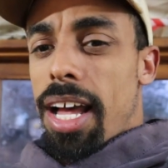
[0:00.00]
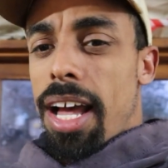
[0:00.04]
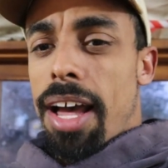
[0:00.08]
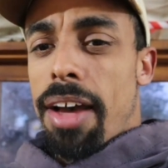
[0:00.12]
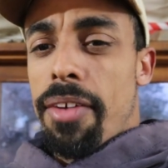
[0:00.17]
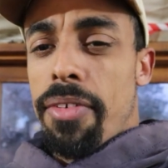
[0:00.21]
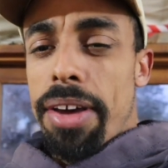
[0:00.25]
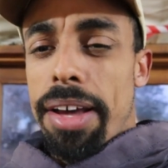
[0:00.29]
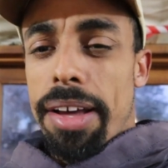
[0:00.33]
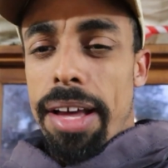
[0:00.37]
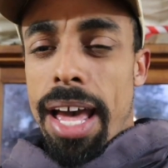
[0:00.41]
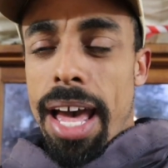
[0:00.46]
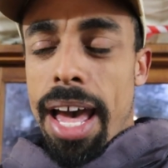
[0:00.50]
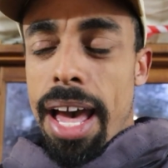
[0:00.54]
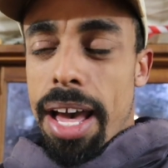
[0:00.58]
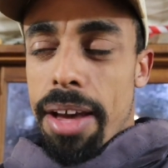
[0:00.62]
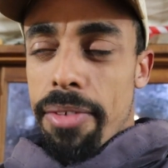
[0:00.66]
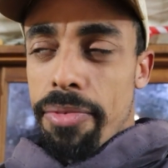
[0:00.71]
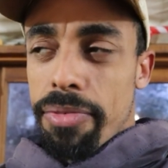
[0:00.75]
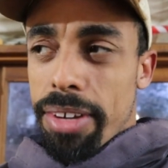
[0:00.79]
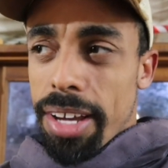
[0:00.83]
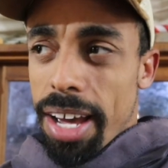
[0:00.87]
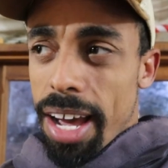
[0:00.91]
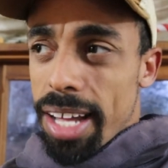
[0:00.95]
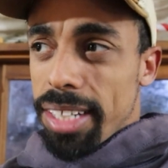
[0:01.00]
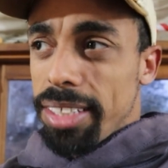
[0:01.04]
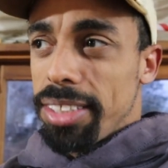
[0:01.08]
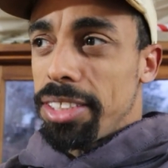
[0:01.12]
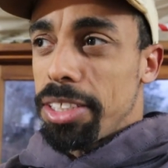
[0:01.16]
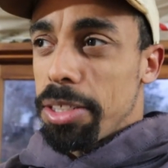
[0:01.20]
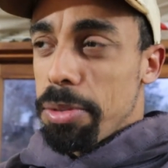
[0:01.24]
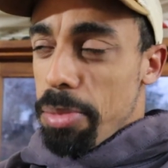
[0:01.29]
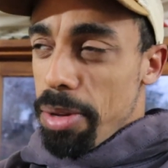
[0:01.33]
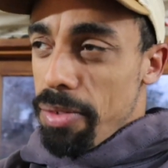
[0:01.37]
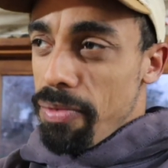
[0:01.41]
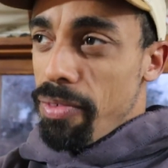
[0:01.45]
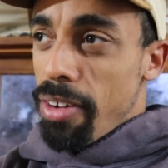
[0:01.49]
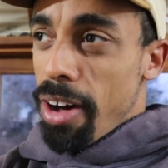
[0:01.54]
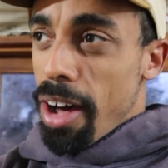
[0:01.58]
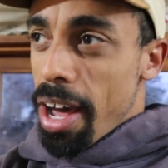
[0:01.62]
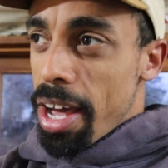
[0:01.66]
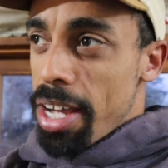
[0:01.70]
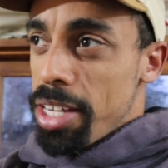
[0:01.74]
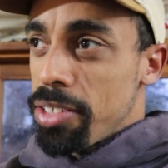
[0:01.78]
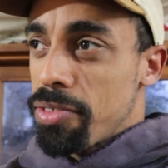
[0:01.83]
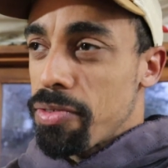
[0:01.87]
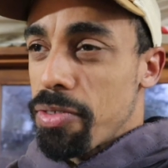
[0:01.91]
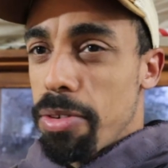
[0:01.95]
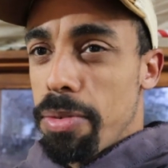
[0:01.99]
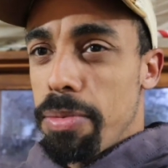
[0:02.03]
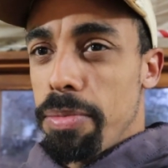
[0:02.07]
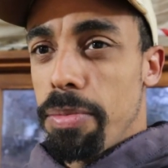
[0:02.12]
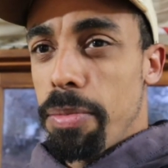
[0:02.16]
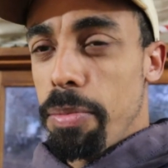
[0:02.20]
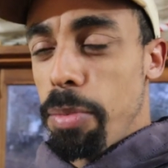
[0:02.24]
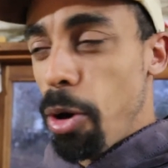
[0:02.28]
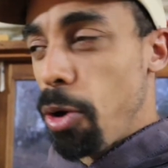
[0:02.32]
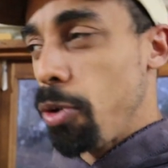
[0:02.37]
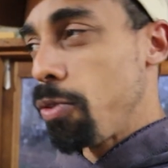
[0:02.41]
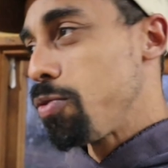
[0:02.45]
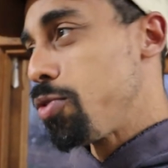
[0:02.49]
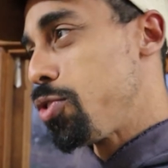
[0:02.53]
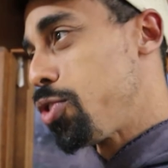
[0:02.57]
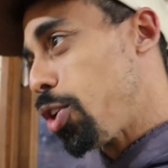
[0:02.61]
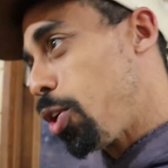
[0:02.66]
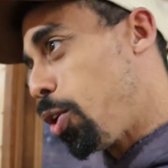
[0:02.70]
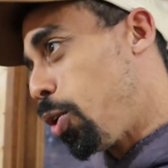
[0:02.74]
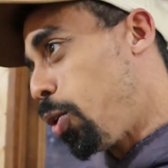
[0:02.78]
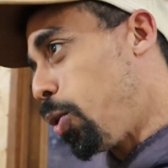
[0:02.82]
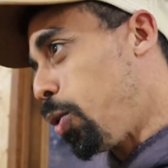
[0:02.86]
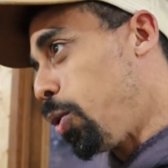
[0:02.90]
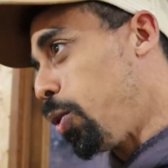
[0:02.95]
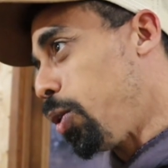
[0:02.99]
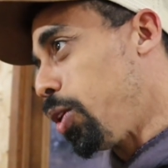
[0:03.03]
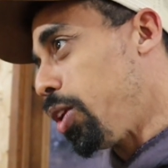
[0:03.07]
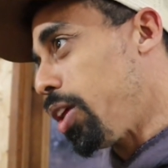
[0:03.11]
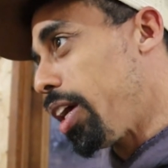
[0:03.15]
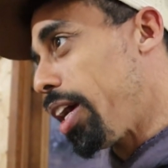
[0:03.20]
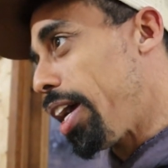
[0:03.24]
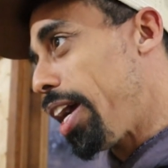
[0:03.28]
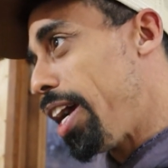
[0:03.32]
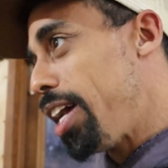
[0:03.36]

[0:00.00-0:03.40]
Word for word: I've, I've gotten some advice from both Joel